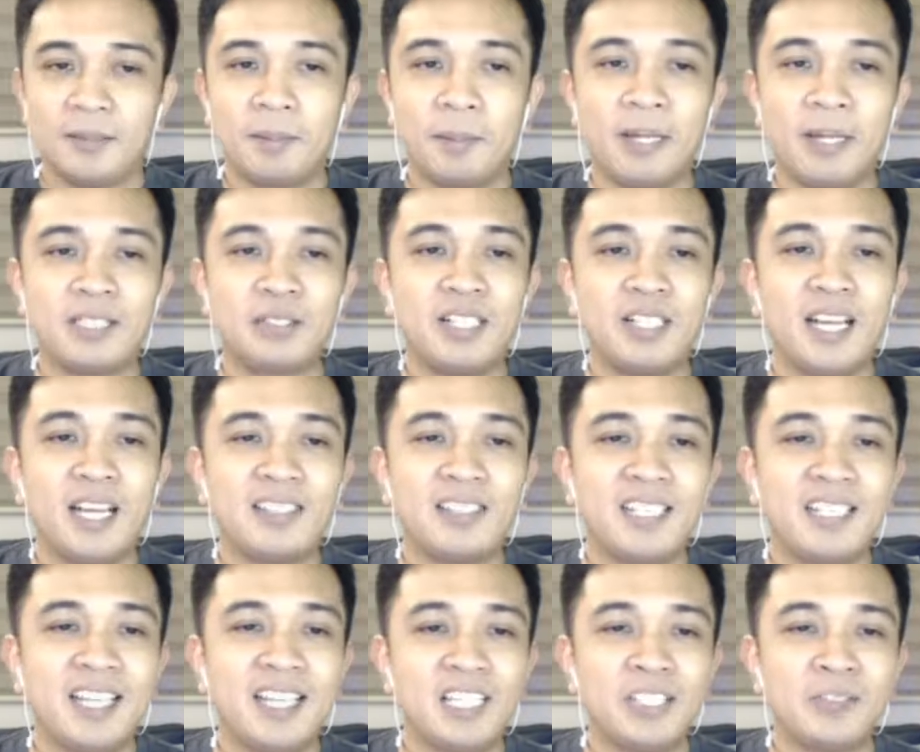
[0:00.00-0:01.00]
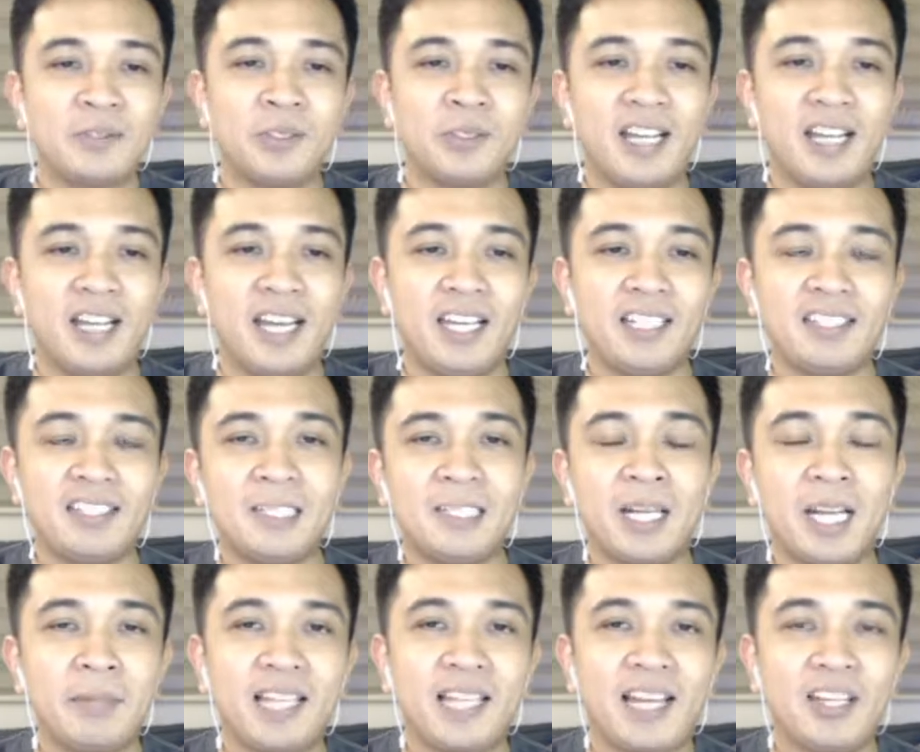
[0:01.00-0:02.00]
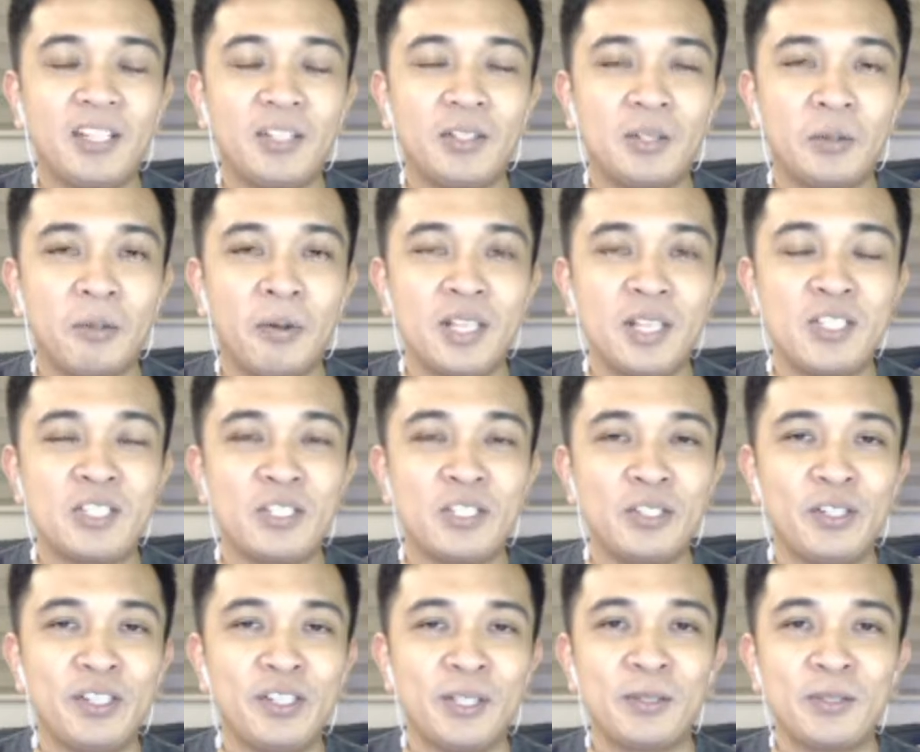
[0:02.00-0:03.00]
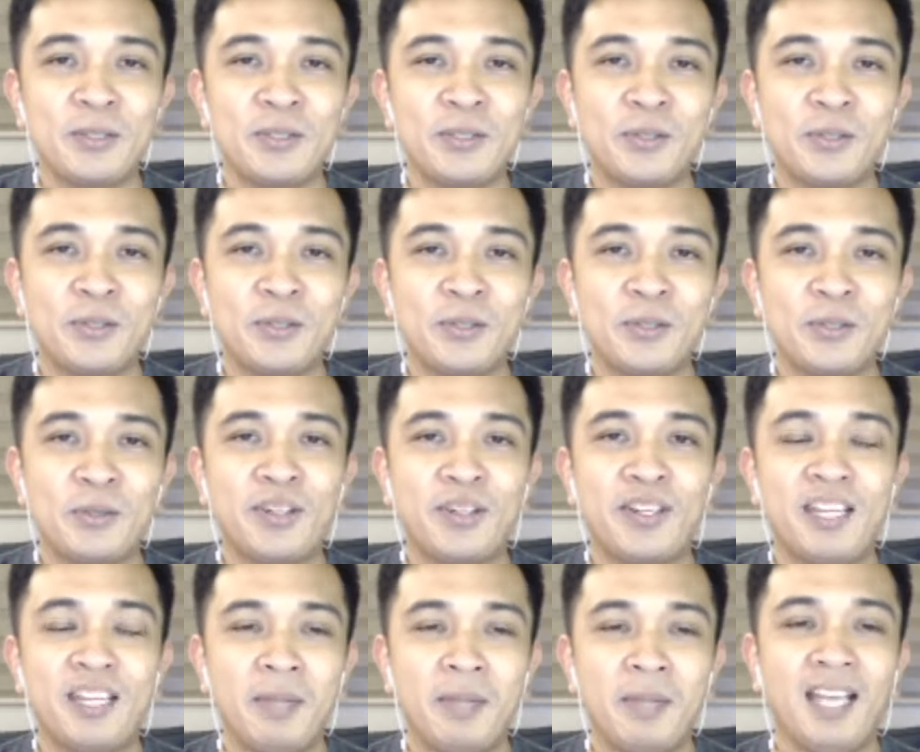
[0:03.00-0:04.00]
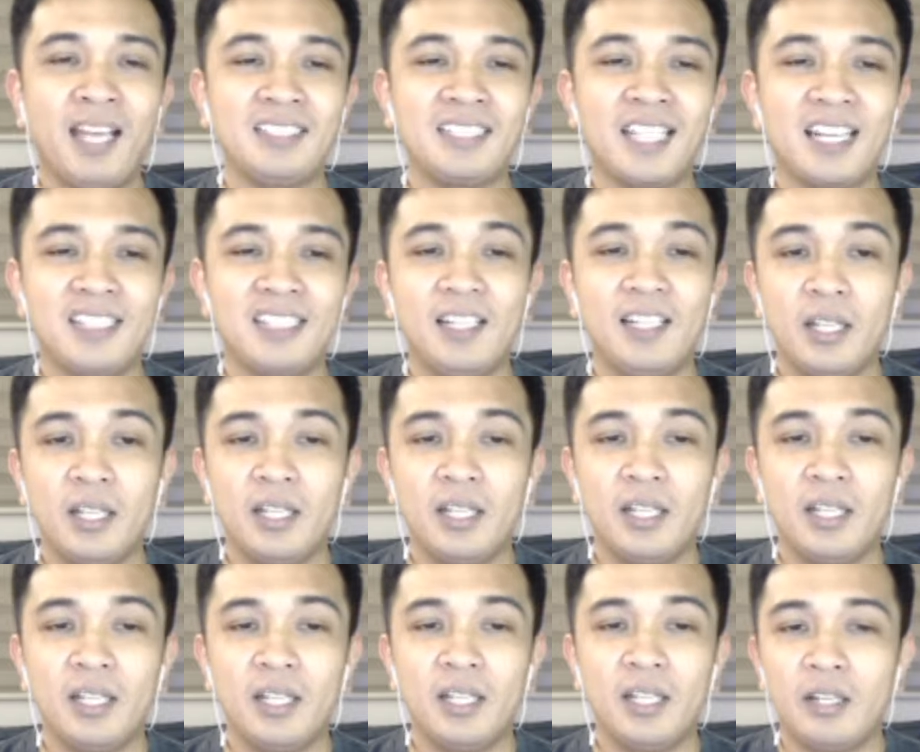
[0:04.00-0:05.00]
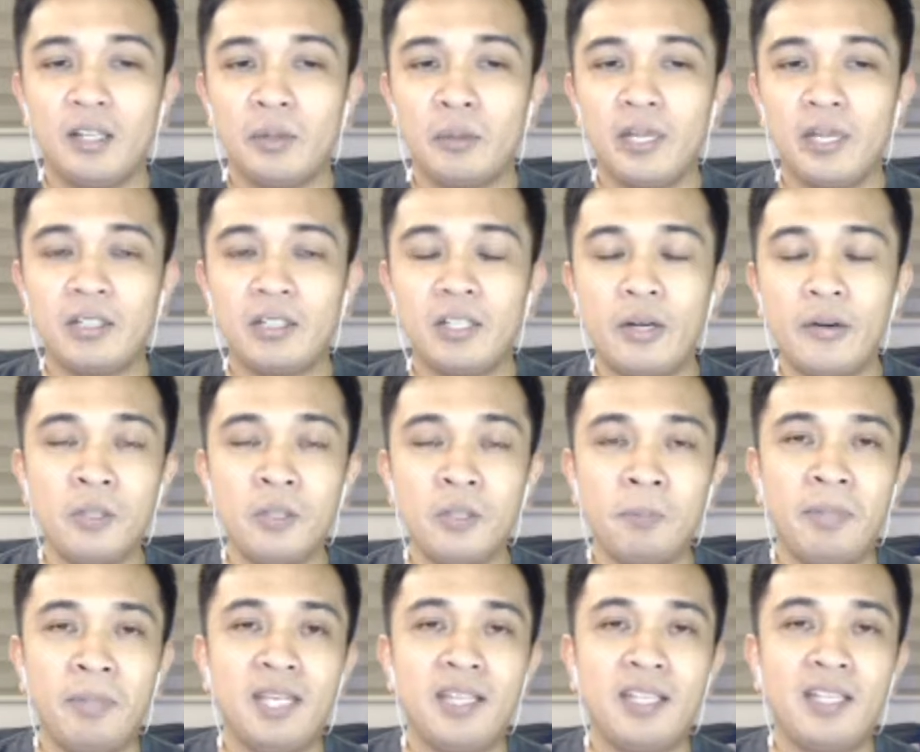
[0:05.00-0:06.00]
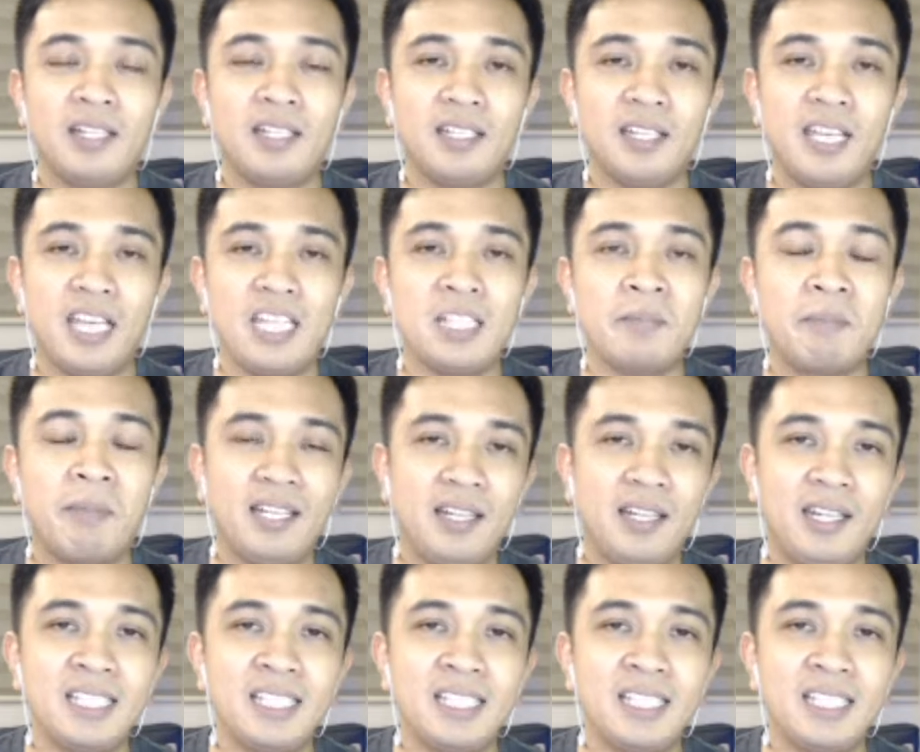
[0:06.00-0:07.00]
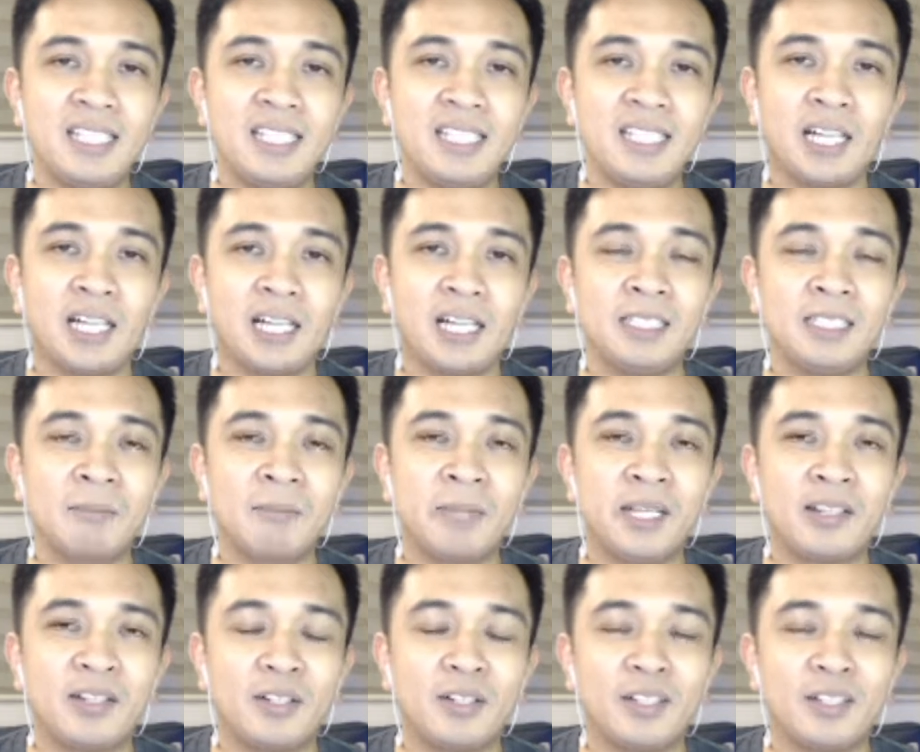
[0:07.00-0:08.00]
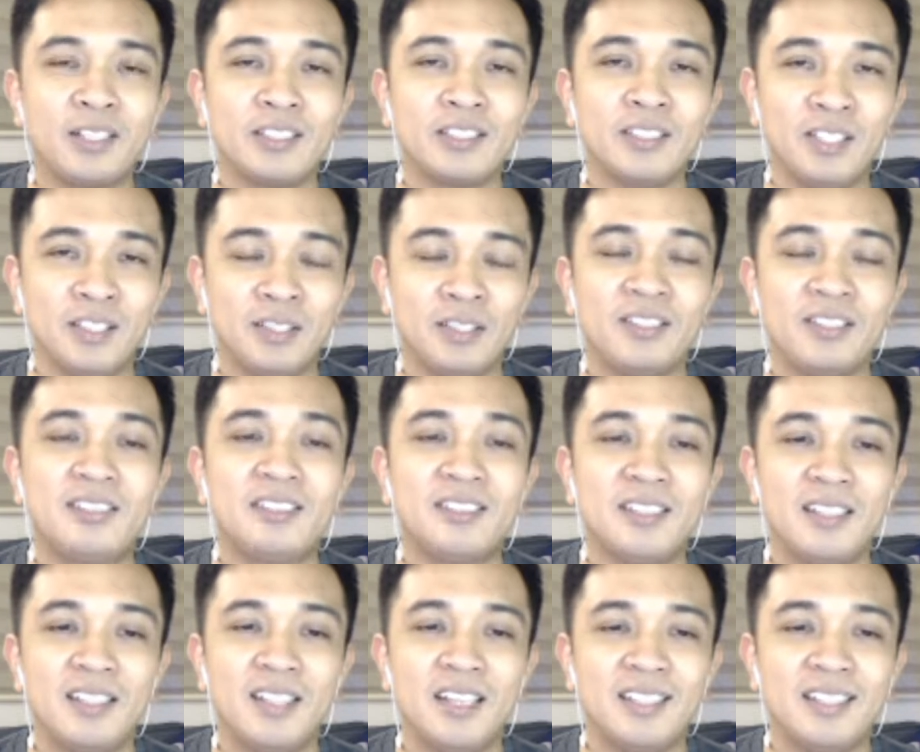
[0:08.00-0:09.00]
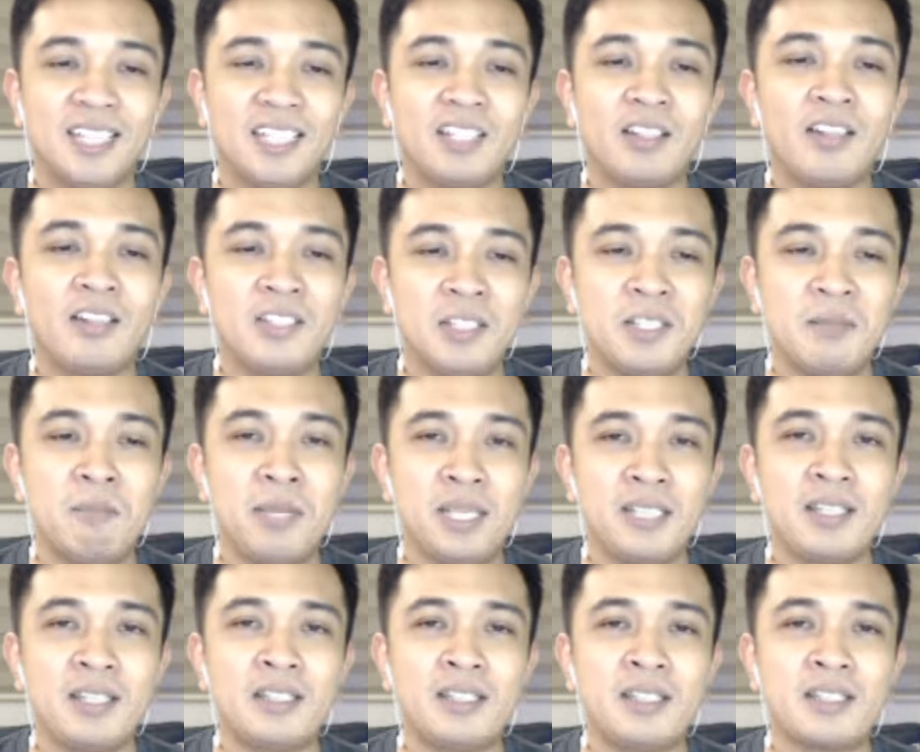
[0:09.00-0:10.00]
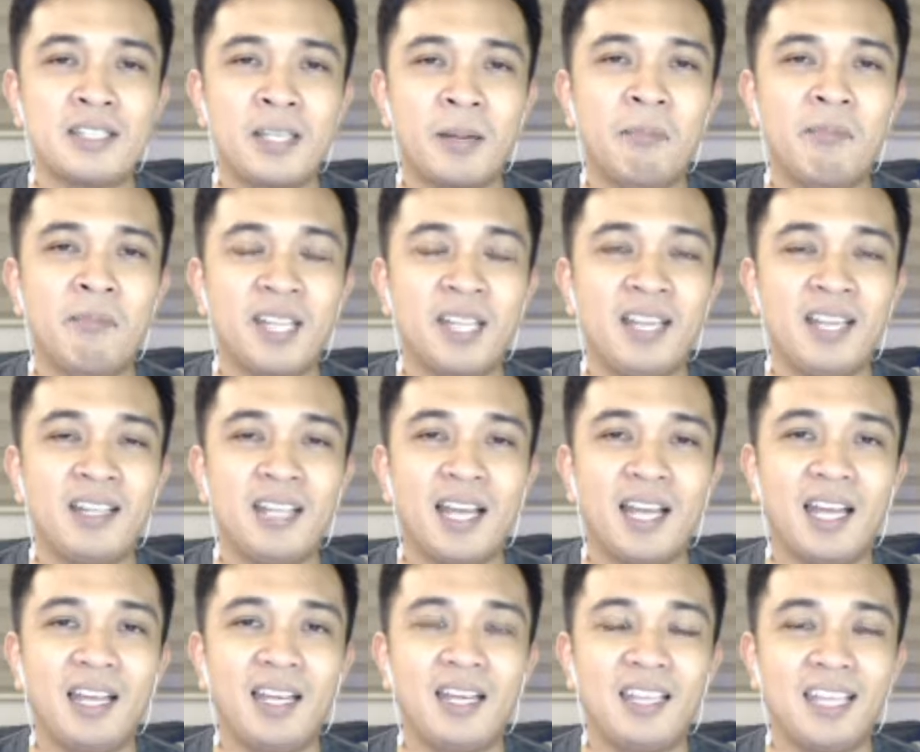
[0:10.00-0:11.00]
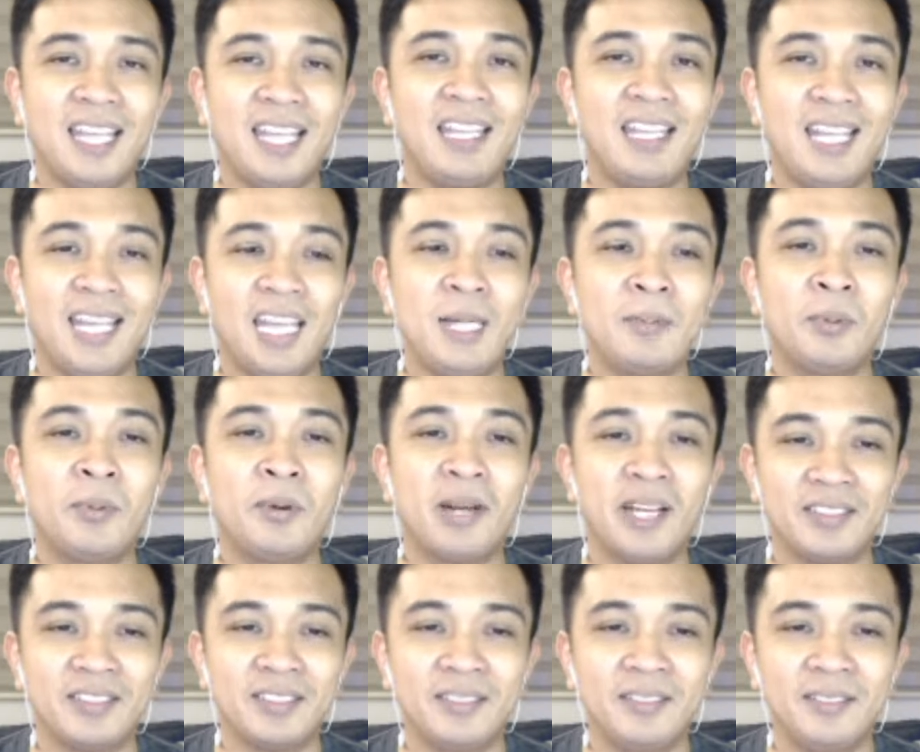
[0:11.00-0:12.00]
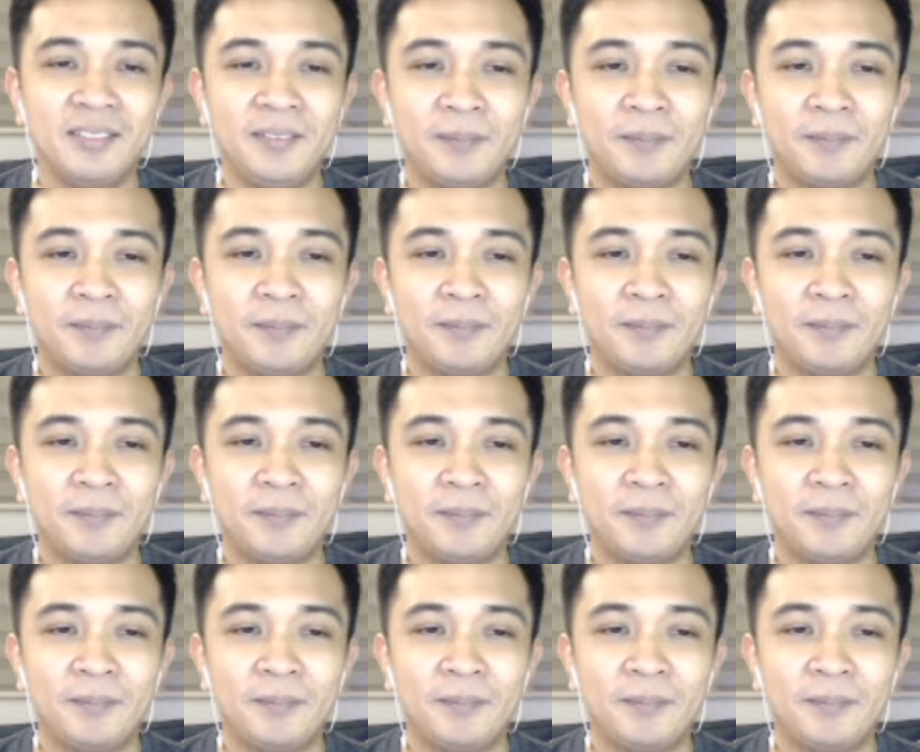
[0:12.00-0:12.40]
Papasok na ating guest for tonight kasi marami tayong questions na gustong ibigay sa kanya. We are going to pick his mind and his heart because, you know, technology business is something na in po ngayon.